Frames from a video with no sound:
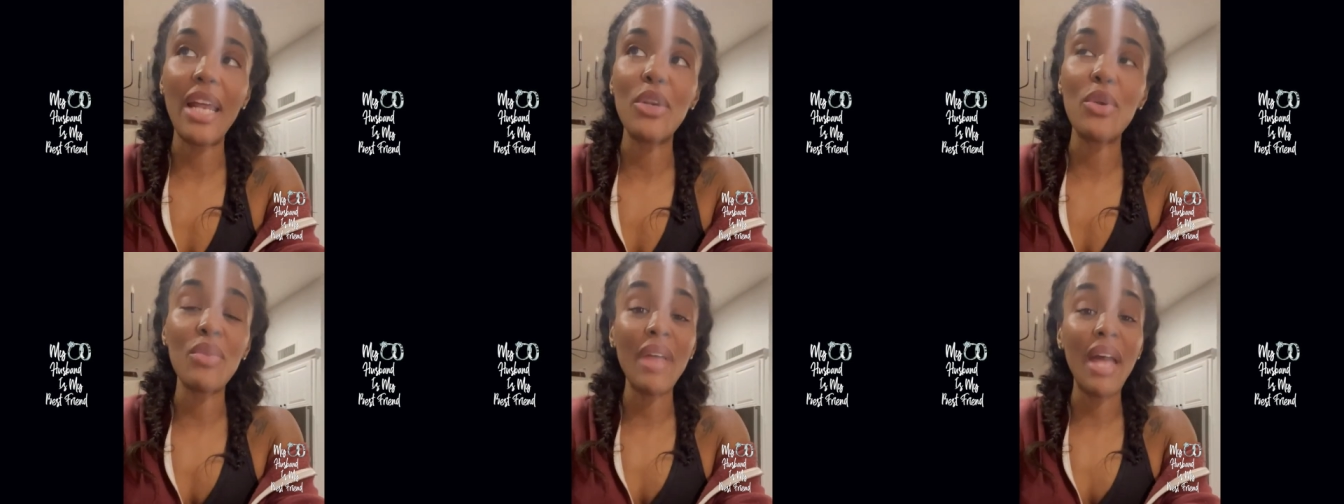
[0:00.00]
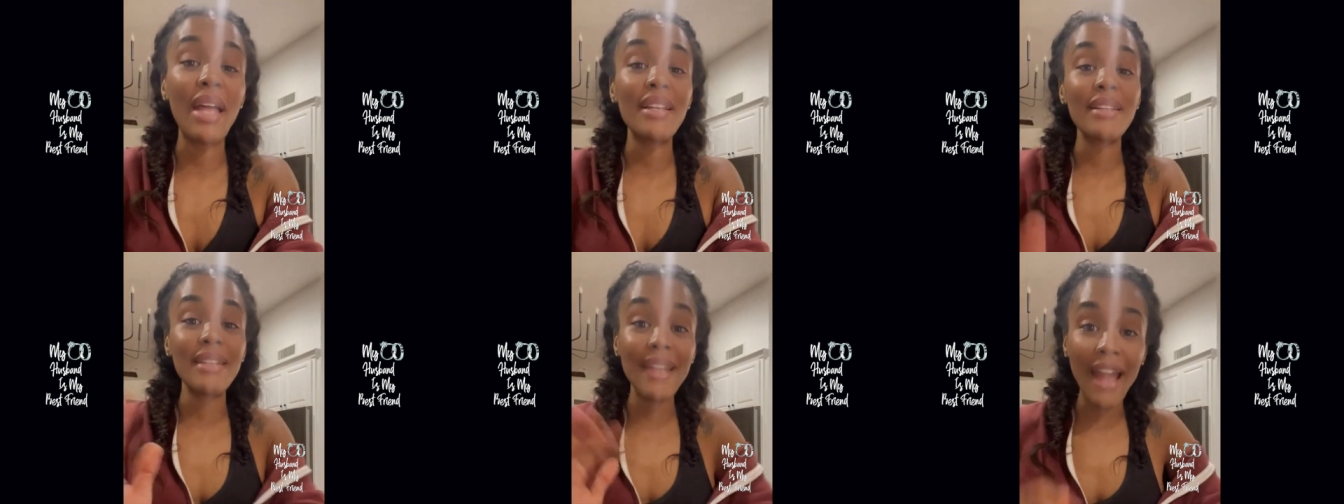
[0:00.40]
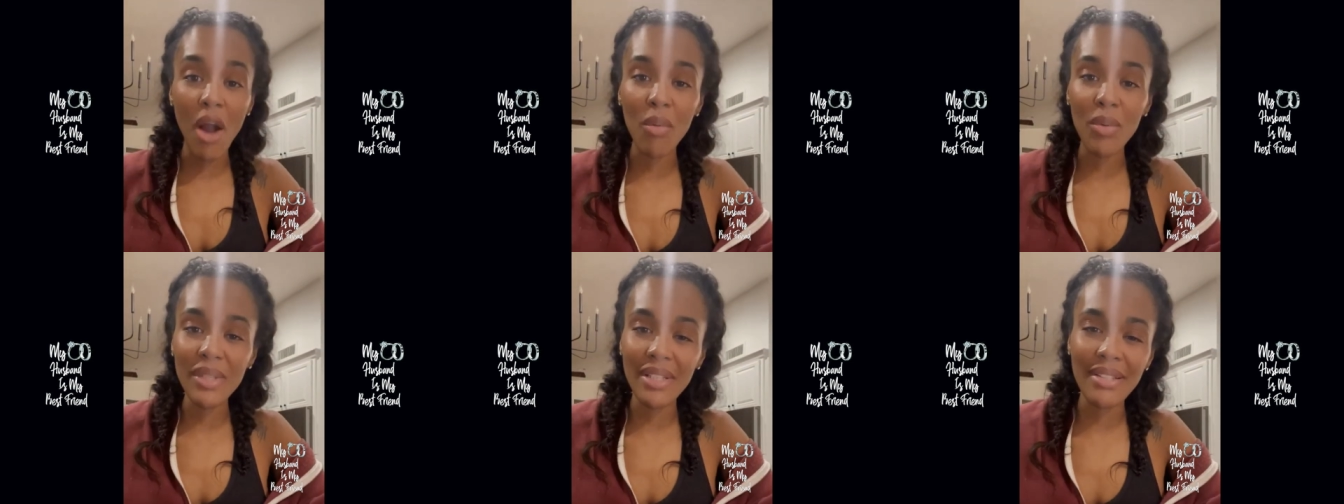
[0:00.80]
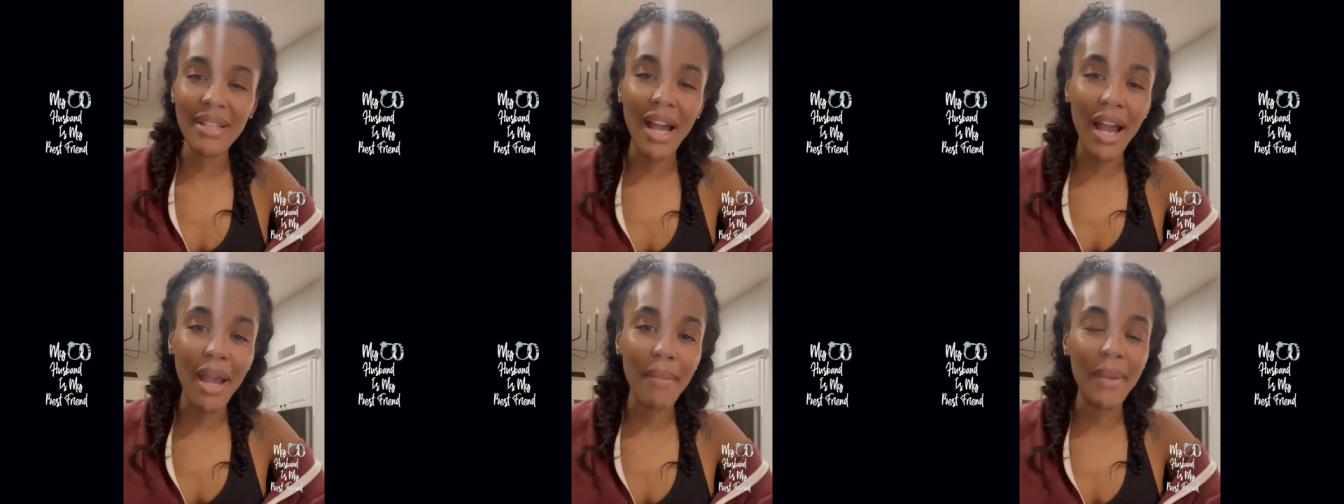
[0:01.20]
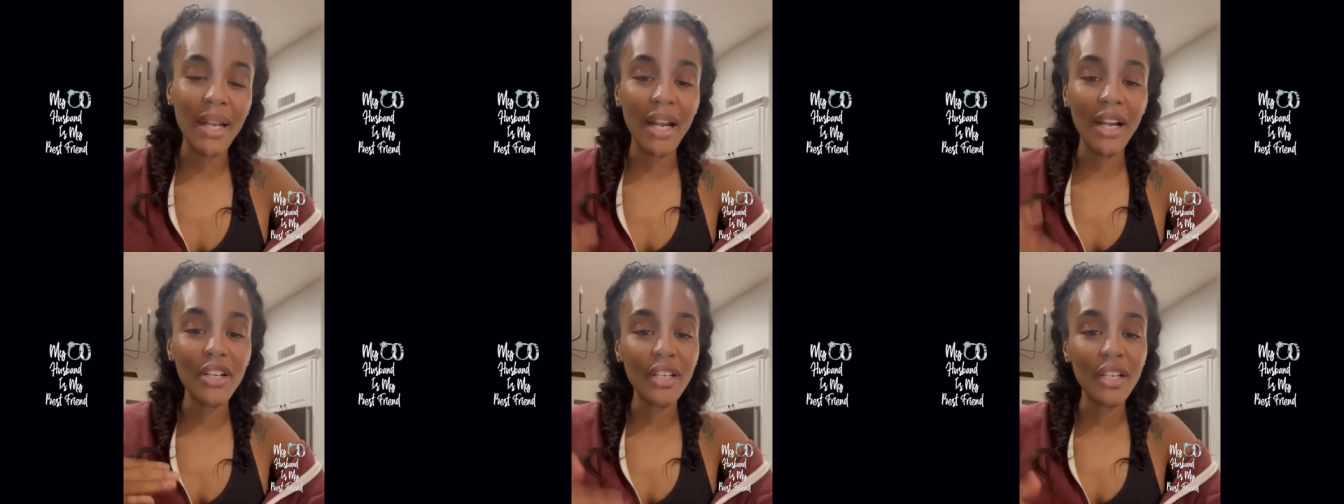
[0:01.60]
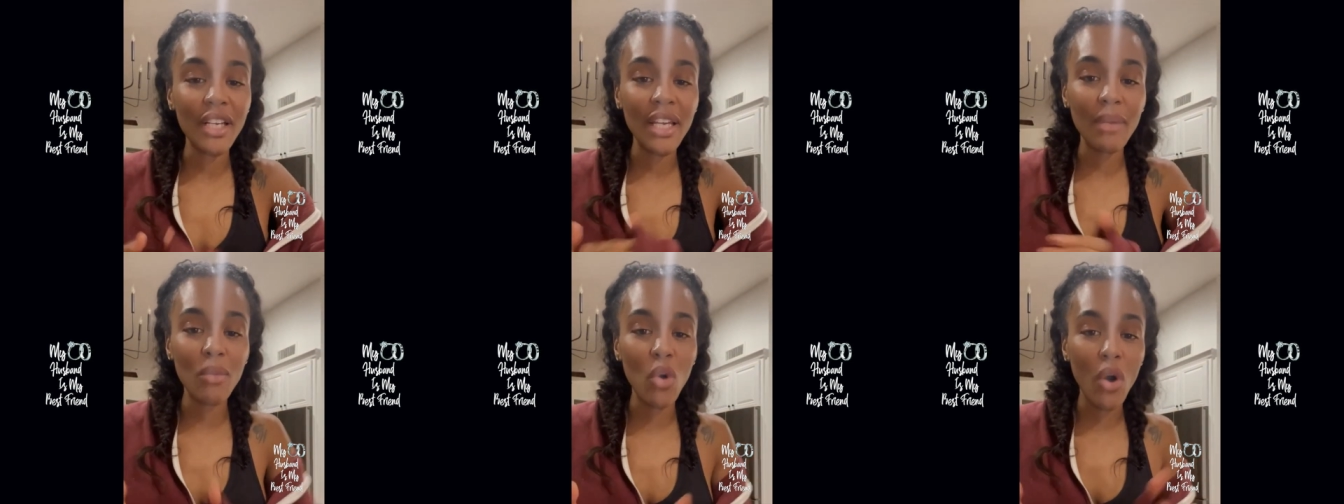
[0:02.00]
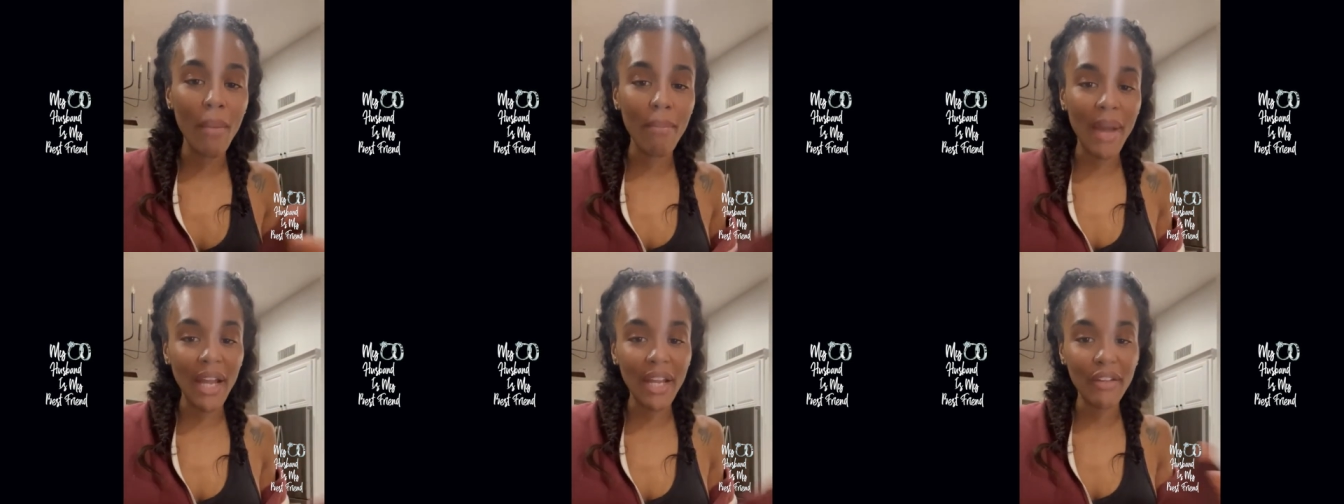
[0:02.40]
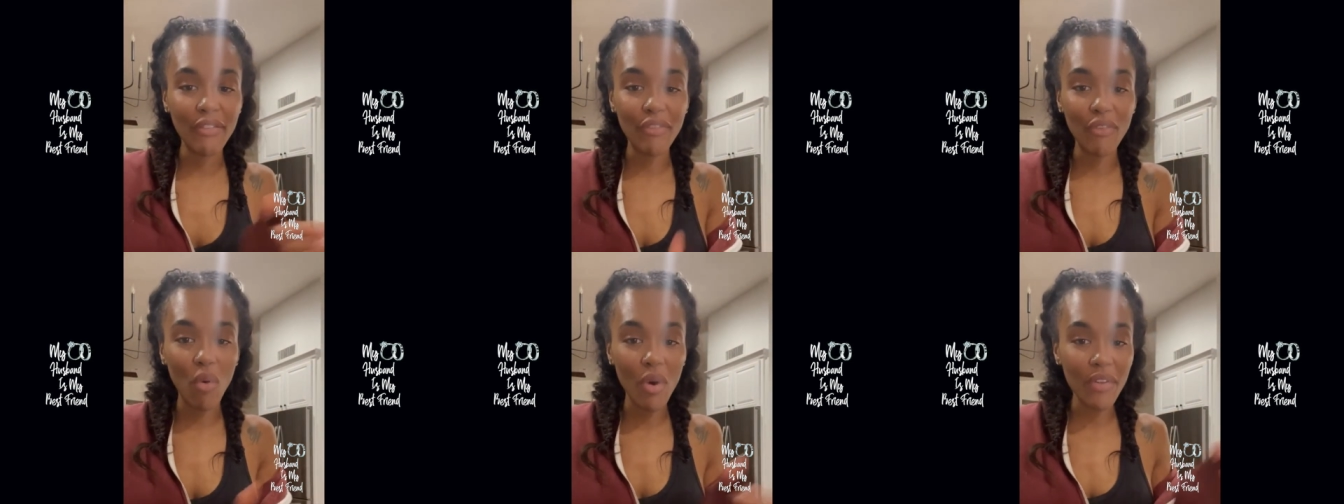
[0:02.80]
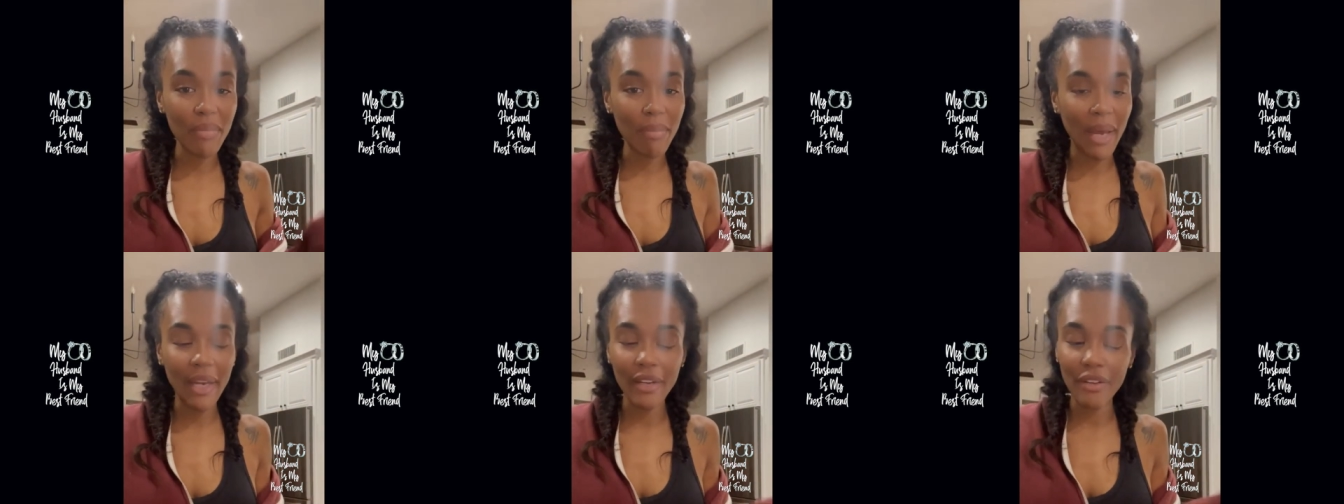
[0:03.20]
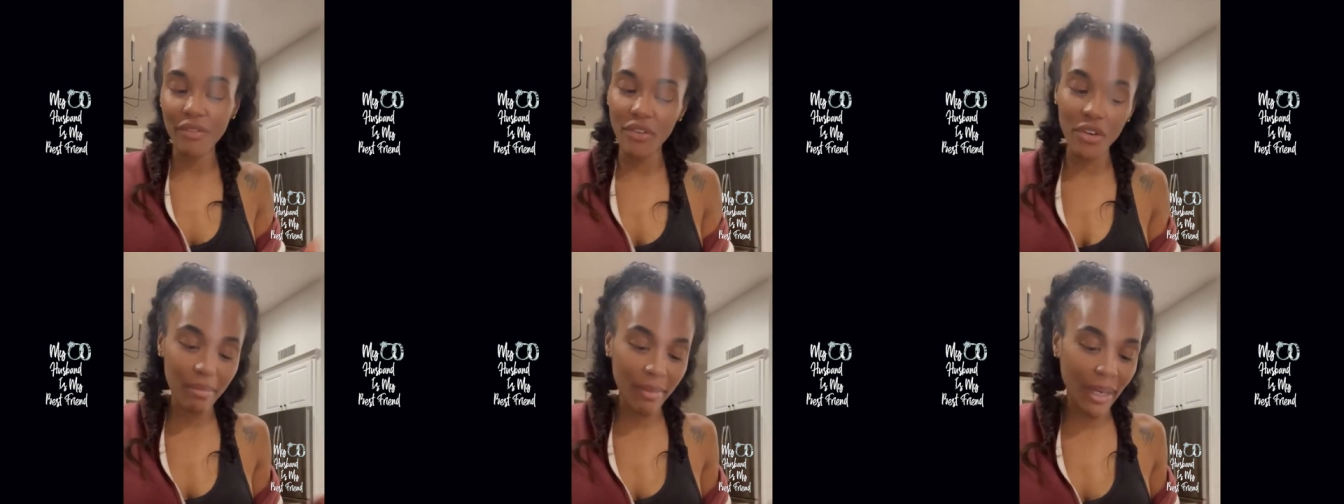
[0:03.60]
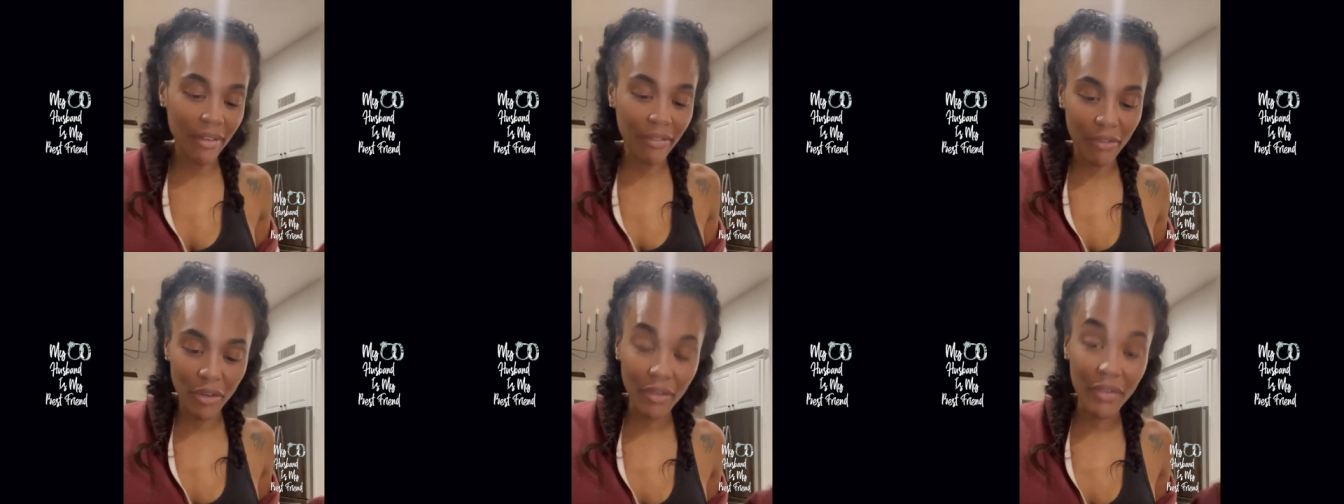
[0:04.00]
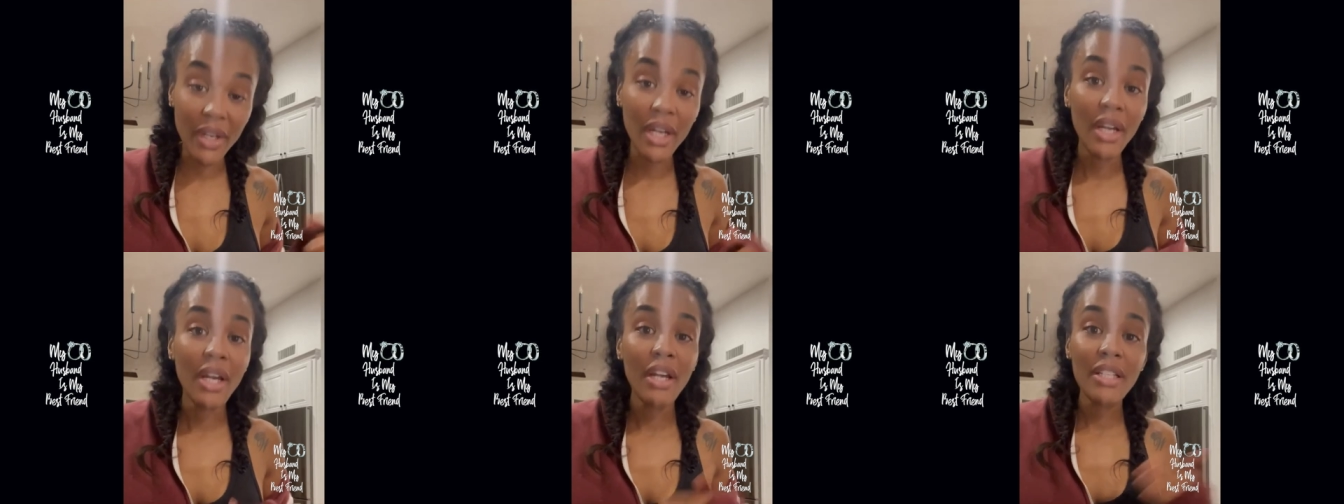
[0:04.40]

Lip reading: And I knew that now was the time, and I couldn't keep going back and forth, back and forth, back and forth